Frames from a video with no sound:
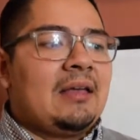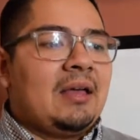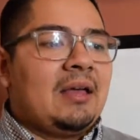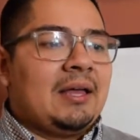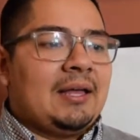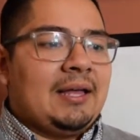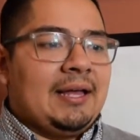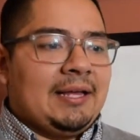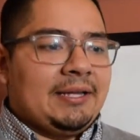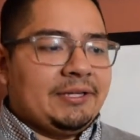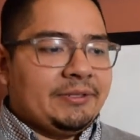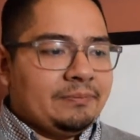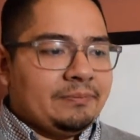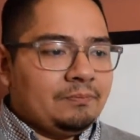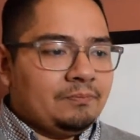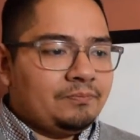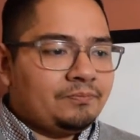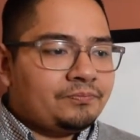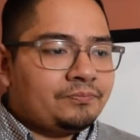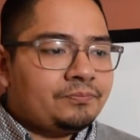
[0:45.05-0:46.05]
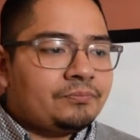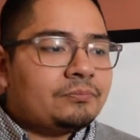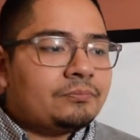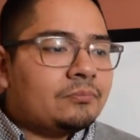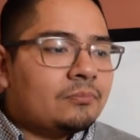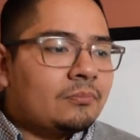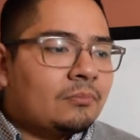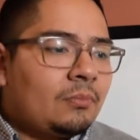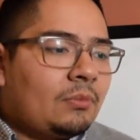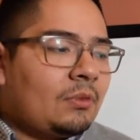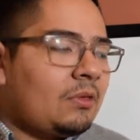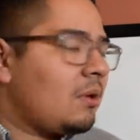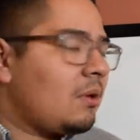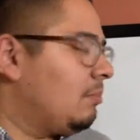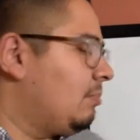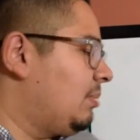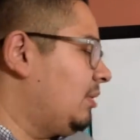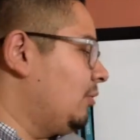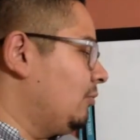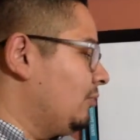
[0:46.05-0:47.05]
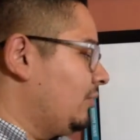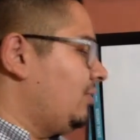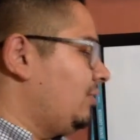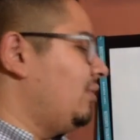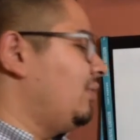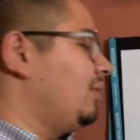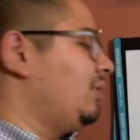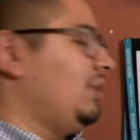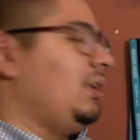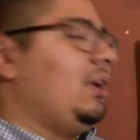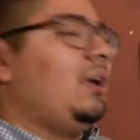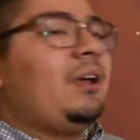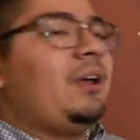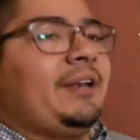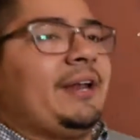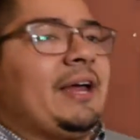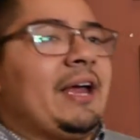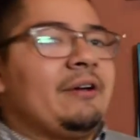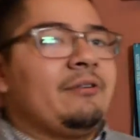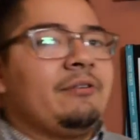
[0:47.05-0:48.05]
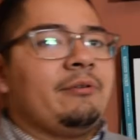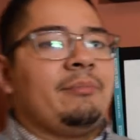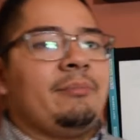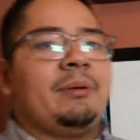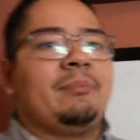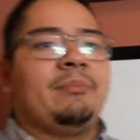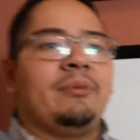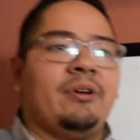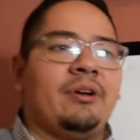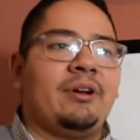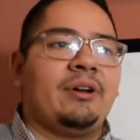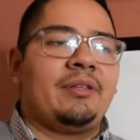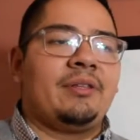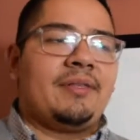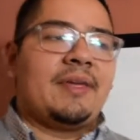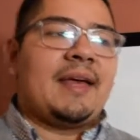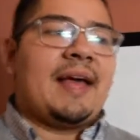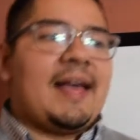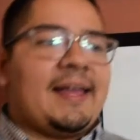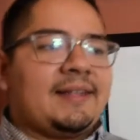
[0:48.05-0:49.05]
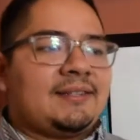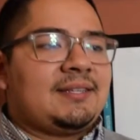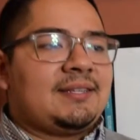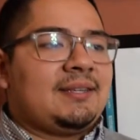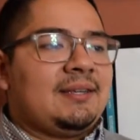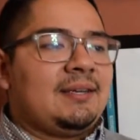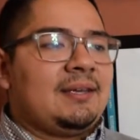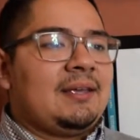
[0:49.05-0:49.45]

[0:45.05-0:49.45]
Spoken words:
But real early on, I remember that